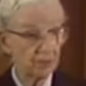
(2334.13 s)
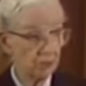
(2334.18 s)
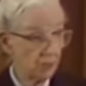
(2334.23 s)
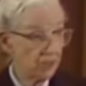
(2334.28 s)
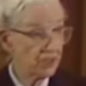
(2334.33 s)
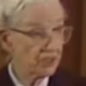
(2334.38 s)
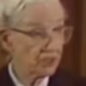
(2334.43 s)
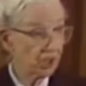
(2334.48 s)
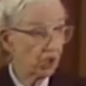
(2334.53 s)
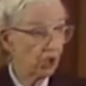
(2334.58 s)
there
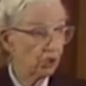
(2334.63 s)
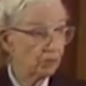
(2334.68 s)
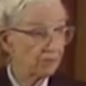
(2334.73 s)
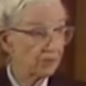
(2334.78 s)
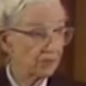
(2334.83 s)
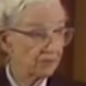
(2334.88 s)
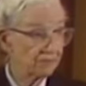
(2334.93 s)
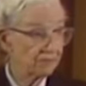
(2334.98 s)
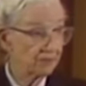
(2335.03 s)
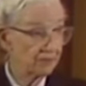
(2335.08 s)
is a
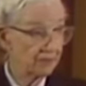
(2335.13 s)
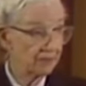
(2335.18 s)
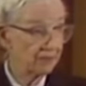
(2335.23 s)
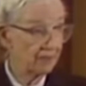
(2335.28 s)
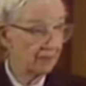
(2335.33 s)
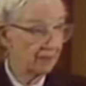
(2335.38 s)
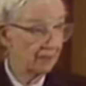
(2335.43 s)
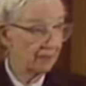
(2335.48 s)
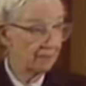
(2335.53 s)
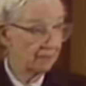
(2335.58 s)
COBOL for
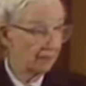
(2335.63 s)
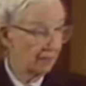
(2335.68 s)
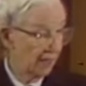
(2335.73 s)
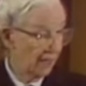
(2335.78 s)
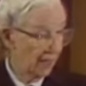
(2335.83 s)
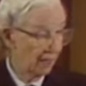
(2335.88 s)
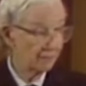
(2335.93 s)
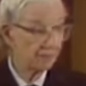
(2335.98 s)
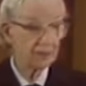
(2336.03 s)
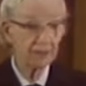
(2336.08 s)

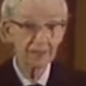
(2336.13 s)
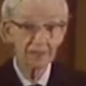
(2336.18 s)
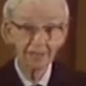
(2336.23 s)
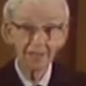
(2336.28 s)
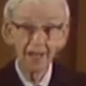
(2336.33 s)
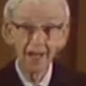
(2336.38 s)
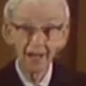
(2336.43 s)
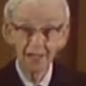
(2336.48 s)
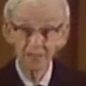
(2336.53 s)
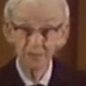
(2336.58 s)
Apple, and
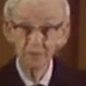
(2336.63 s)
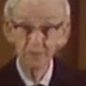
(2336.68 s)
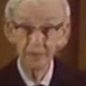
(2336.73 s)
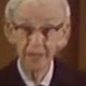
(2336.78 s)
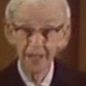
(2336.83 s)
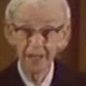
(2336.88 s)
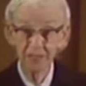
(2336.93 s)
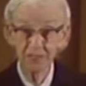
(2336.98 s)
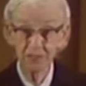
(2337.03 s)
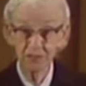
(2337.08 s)
it has
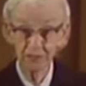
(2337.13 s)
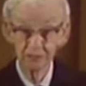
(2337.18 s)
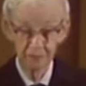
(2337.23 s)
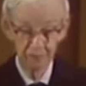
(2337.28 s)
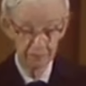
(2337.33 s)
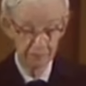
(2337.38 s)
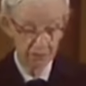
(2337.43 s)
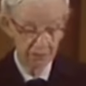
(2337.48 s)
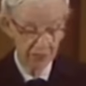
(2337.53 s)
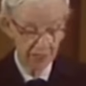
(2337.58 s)
passed
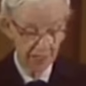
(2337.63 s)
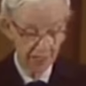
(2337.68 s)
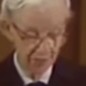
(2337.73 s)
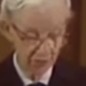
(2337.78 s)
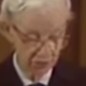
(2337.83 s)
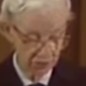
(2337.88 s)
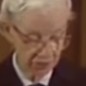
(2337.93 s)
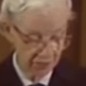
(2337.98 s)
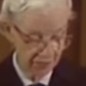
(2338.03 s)
the standards